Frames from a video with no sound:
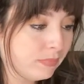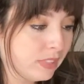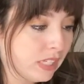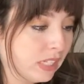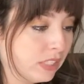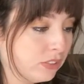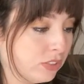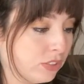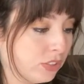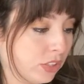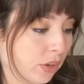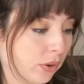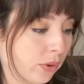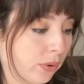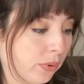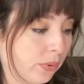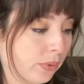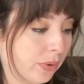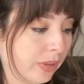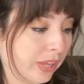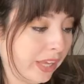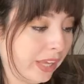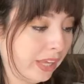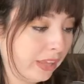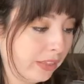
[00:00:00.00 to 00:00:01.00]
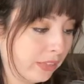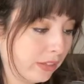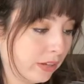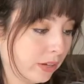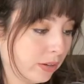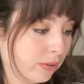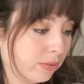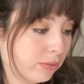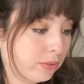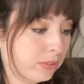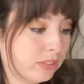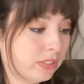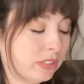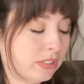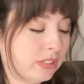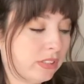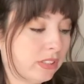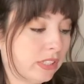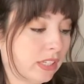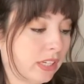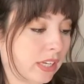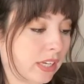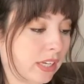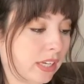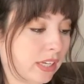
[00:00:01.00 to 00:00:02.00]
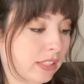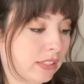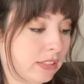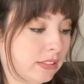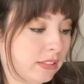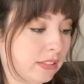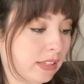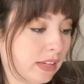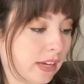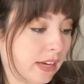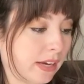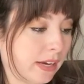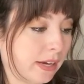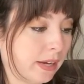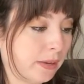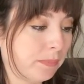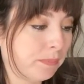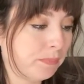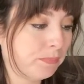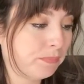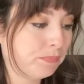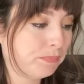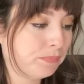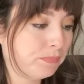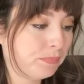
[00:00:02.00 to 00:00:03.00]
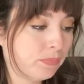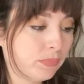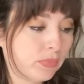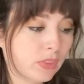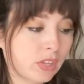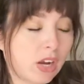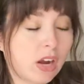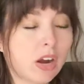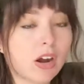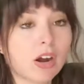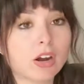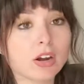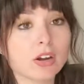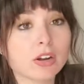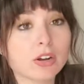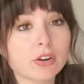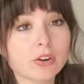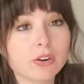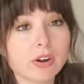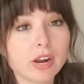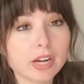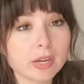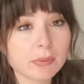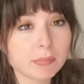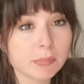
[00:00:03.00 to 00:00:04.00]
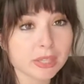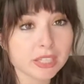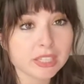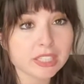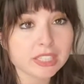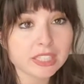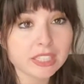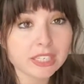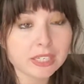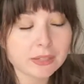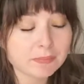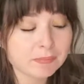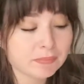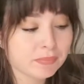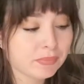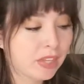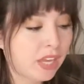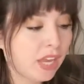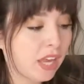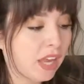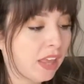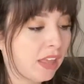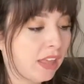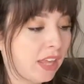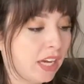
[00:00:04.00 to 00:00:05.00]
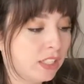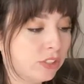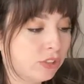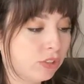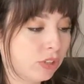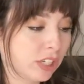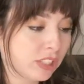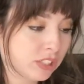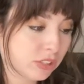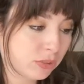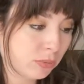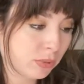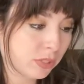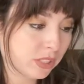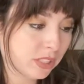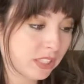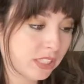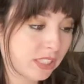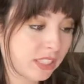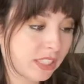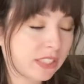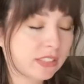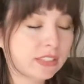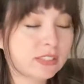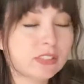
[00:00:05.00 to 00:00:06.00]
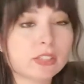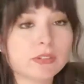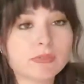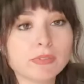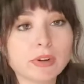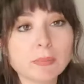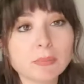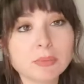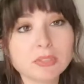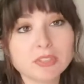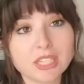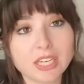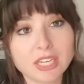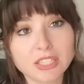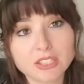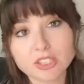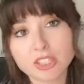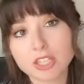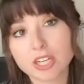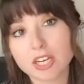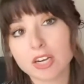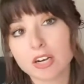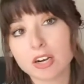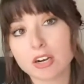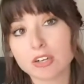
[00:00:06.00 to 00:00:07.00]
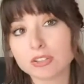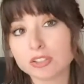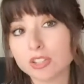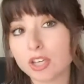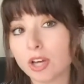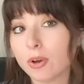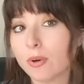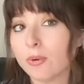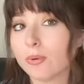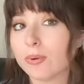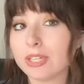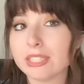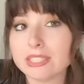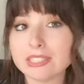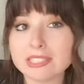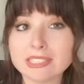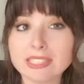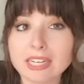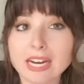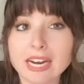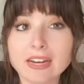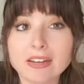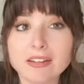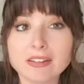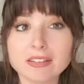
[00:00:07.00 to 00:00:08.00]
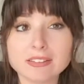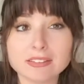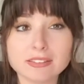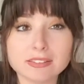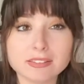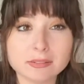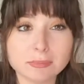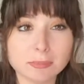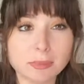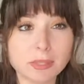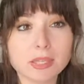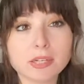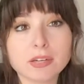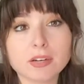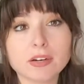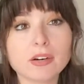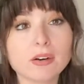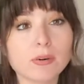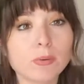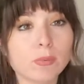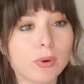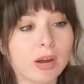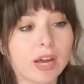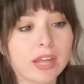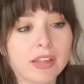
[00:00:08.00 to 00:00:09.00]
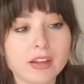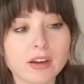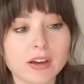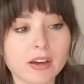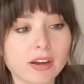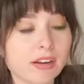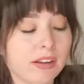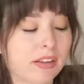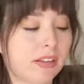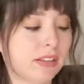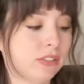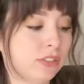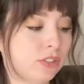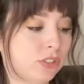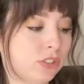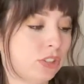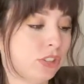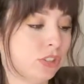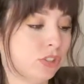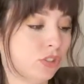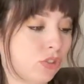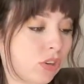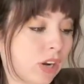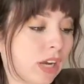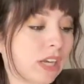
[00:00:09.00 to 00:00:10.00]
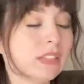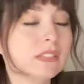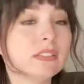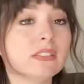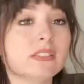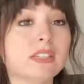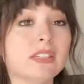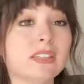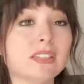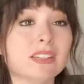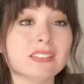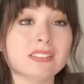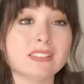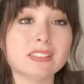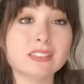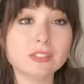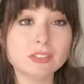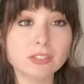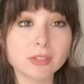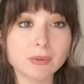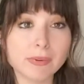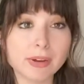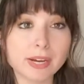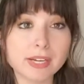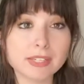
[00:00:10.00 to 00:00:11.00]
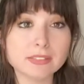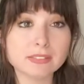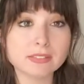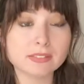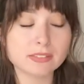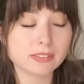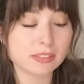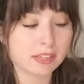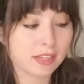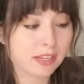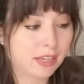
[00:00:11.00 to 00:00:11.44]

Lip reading: So ethos is our credibility, that trustworthiness, our reputation, our tone and style as a speaker, why the audience should trust and listen to us.